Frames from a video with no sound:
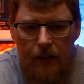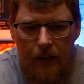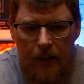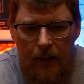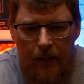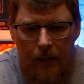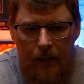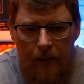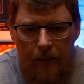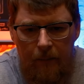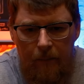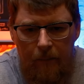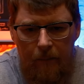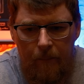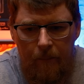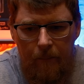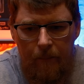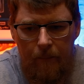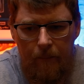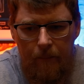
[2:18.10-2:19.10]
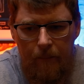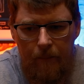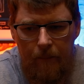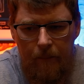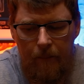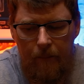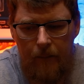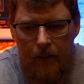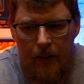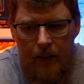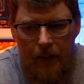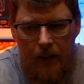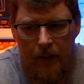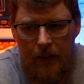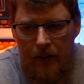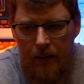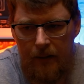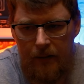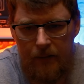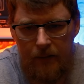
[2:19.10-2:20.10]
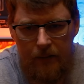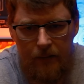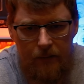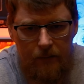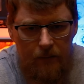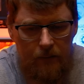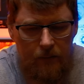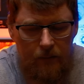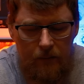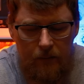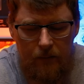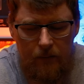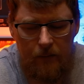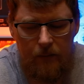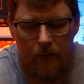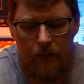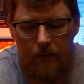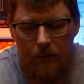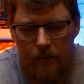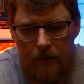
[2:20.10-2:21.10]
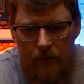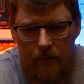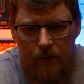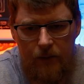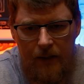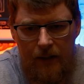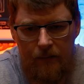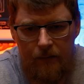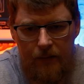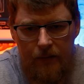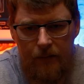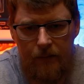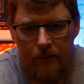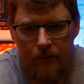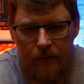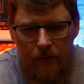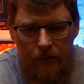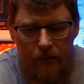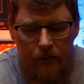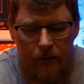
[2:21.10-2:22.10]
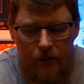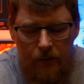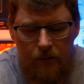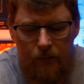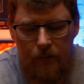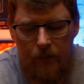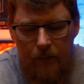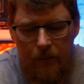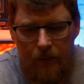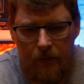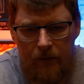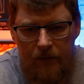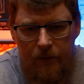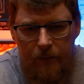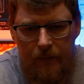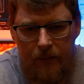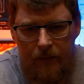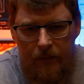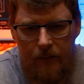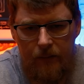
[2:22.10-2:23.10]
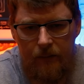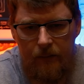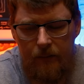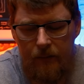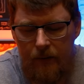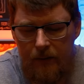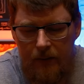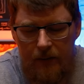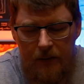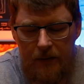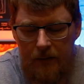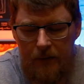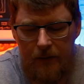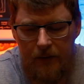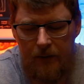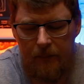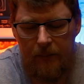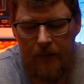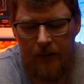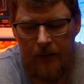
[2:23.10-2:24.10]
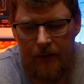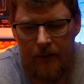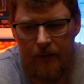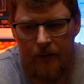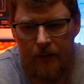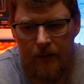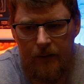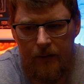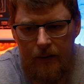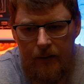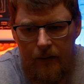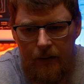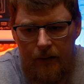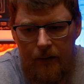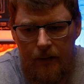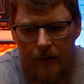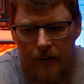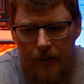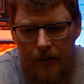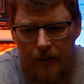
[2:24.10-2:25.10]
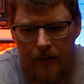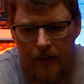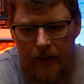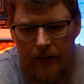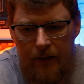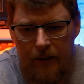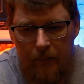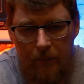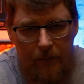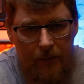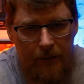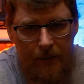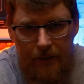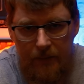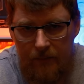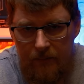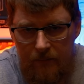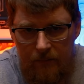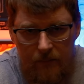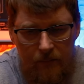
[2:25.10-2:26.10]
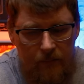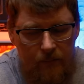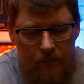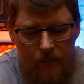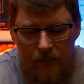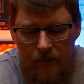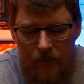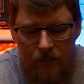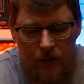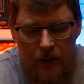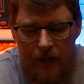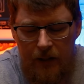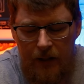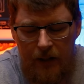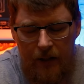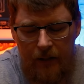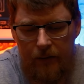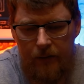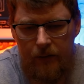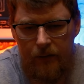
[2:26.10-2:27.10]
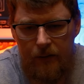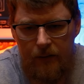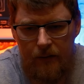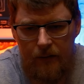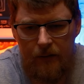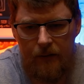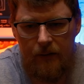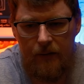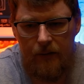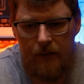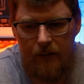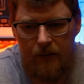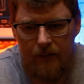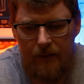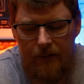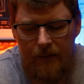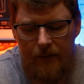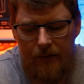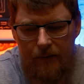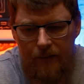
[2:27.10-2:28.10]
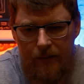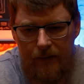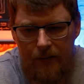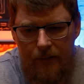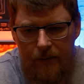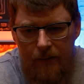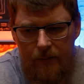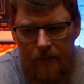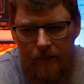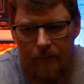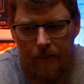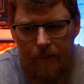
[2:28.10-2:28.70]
And travelling to and from the hospital isn't cheap either. Plus, running a house is difficult.